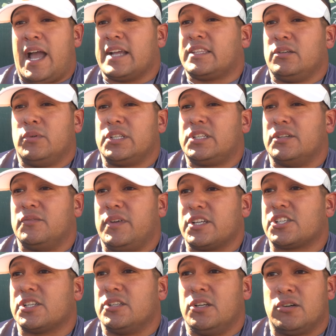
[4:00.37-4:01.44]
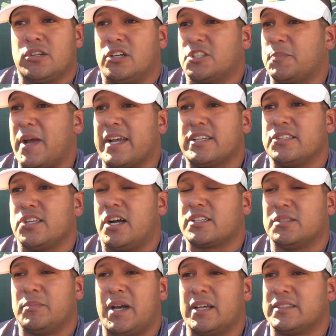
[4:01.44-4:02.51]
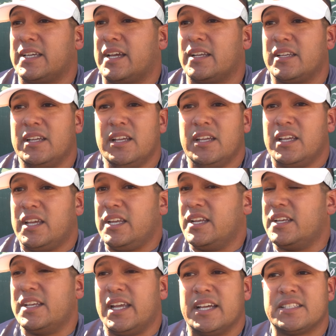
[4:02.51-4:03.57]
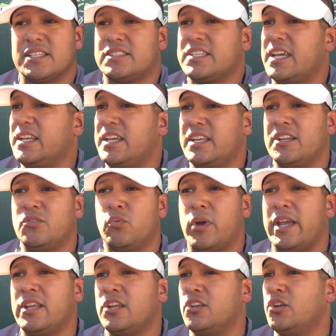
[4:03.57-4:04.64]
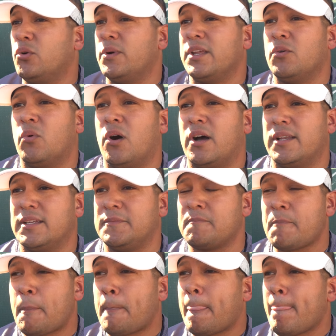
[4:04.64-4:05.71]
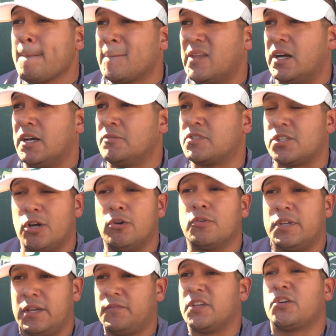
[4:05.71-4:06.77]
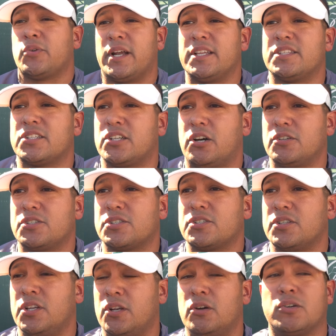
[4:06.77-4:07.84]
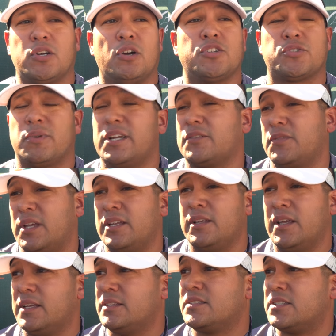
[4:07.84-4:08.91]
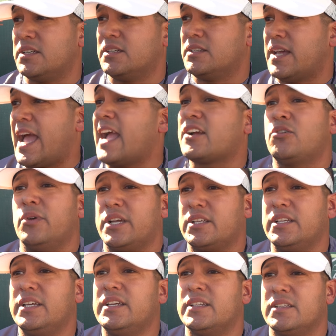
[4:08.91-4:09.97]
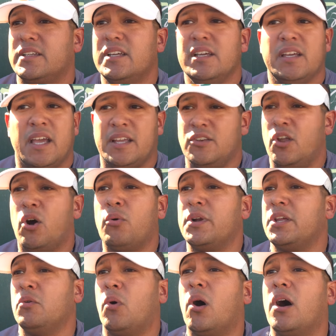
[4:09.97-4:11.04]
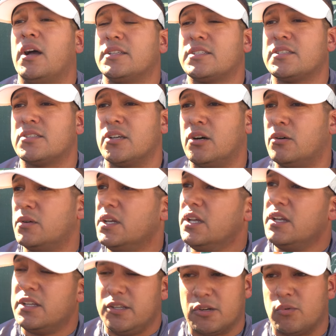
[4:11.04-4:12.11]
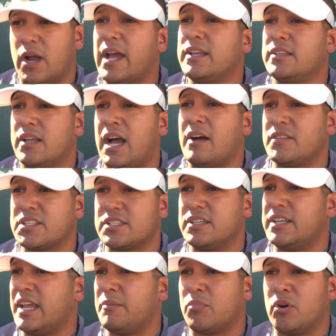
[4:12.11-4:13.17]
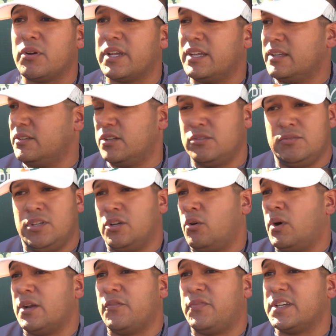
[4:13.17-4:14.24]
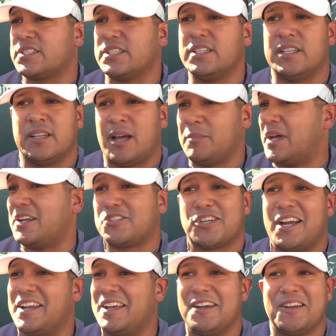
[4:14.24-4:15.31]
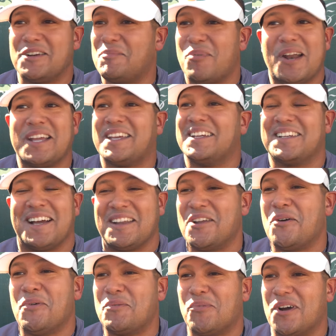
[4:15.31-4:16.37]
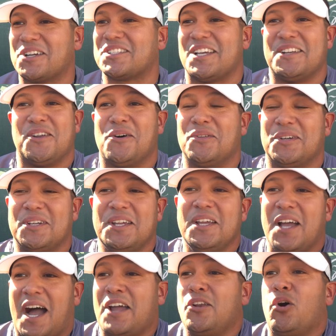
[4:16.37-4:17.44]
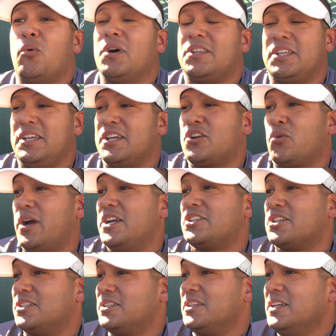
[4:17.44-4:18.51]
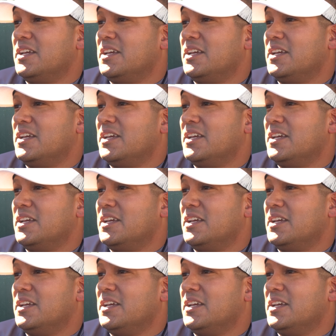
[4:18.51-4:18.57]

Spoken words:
acted with conviction. You know, Coach Packey talked about that. He didn't hesitate. He didn't wait. He knew what he wanted. So give the credit to Coach, you know, Coach Rick, and to act quickly and know what he wants. So you're right. Obviously, it ain't broke. You don't want to fix it, and I'm not trying to hear you to break it. I know what works. I know what's in